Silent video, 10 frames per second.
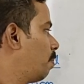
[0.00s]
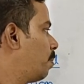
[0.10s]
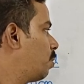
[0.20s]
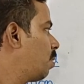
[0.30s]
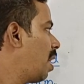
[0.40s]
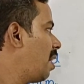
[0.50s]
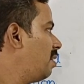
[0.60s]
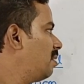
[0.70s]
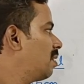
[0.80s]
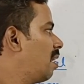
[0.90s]

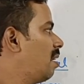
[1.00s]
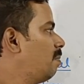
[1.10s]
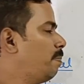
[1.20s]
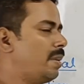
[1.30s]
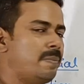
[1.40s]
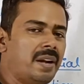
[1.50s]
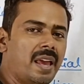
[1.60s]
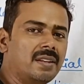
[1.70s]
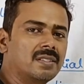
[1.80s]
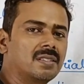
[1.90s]
purines and
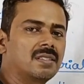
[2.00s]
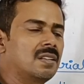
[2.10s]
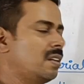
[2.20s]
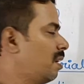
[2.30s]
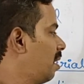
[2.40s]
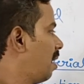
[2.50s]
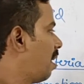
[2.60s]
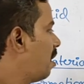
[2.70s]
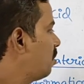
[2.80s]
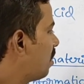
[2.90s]
pyrimidines.
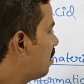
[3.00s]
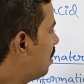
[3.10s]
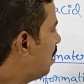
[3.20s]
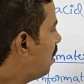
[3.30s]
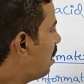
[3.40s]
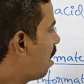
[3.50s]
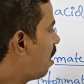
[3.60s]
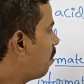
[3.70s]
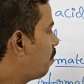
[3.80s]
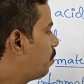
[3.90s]
As you are seeing
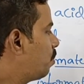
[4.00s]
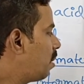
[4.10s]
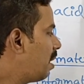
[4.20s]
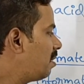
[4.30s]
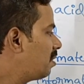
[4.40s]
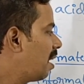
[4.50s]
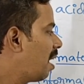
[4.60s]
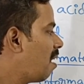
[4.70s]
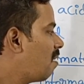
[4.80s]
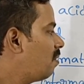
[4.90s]
here, purines
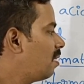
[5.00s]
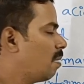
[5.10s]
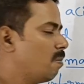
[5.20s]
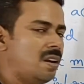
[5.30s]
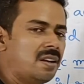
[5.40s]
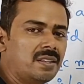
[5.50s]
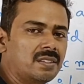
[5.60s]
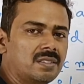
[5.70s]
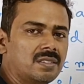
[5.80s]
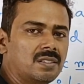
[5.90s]
have double
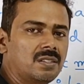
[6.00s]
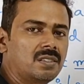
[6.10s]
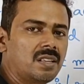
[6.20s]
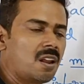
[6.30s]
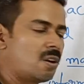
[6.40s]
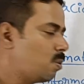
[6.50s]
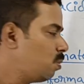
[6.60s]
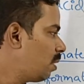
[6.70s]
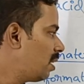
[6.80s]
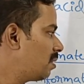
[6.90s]
rings. There are
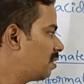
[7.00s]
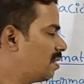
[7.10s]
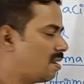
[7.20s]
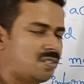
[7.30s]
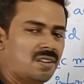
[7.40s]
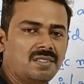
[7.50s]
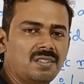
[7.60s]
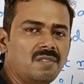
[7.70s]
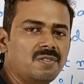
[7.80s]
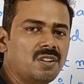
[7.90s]
two rings in their
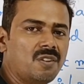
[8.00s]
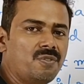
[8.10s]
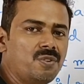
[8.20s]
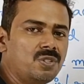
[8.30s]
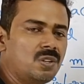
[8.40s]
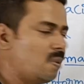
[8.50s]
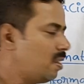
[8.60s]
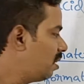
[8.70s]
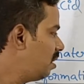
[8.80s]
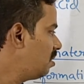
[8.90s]
structure which are fused
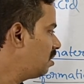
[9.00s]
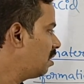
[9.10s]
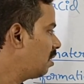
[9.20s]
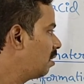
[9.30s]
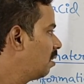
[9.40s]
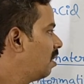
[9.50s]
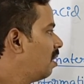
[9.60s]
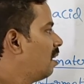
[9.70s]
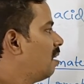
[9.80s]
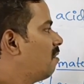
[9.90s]
with each other.
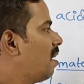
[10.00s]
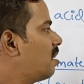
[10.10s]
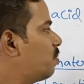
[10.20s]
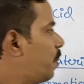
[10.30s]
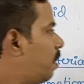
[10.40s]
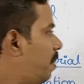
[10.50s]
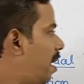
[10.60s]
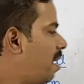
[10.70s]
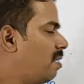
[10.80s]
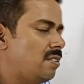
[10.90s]
Whereas
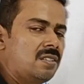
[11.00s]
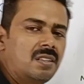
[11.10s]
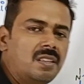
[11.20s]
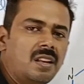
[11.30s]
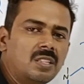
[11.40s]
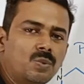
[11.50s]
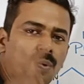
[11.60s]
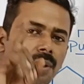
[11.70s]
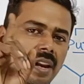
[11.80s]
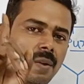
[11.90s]
pyrimidines, there is
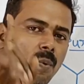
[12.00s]
only